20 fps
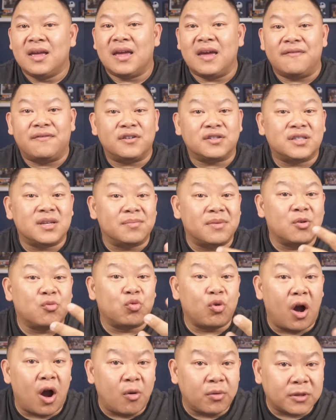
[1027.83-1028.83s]
If there's something
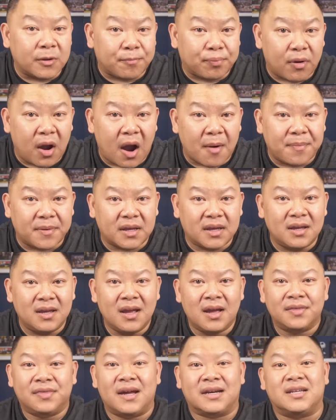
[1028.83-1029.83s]
wrong with the
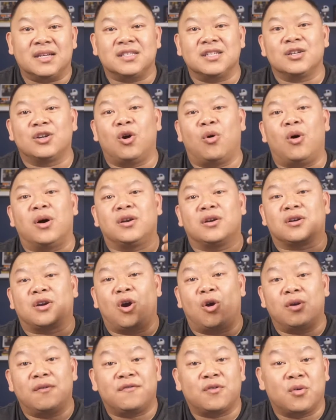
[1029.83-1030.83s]
property that doesn't go under
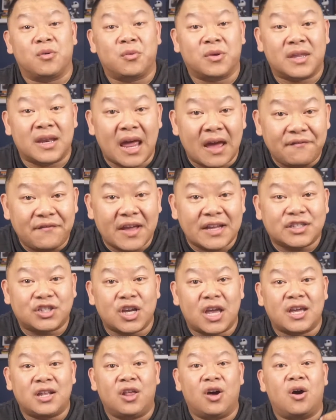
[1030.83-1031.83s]
code, if you're going with an
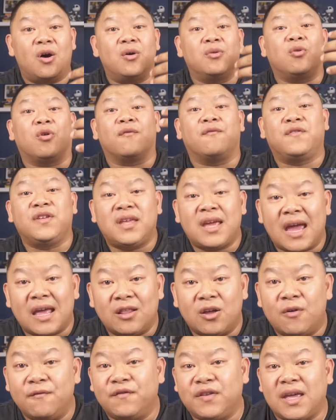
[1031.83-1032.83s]
FHA loan or
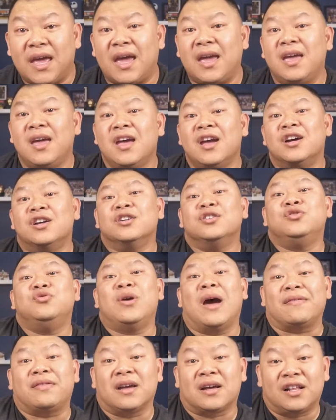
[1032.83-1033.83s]
VA loan,
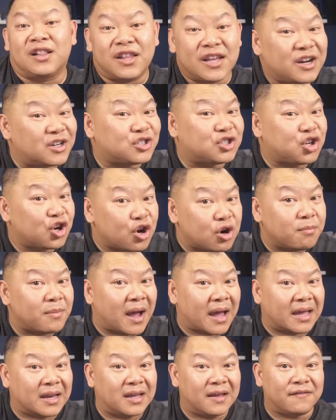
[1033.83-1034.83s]
you have to clear
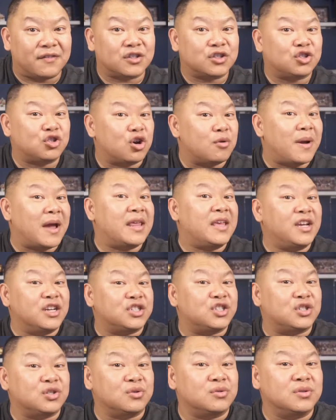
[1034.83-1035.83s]
termite. If there's termite
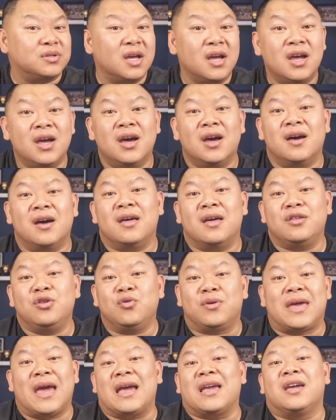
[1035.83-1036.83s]
issues,
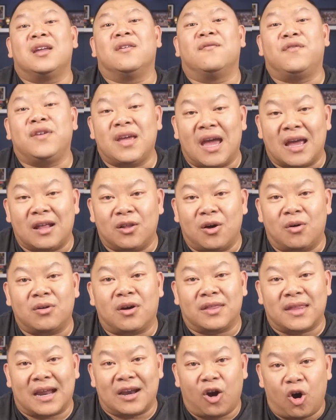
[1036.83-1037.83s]
you can't get a VA loan
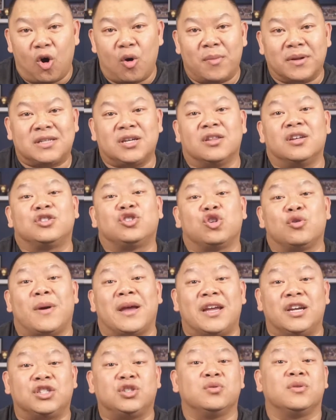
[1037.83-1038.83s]
on that home until the
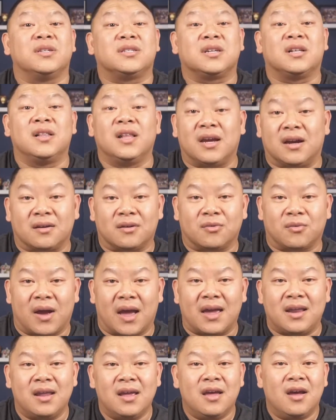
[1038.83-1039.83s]
termite issue gets cleared,
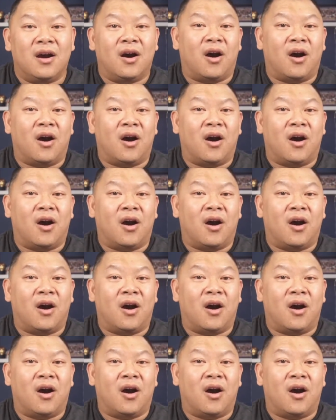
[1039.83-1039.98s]
right?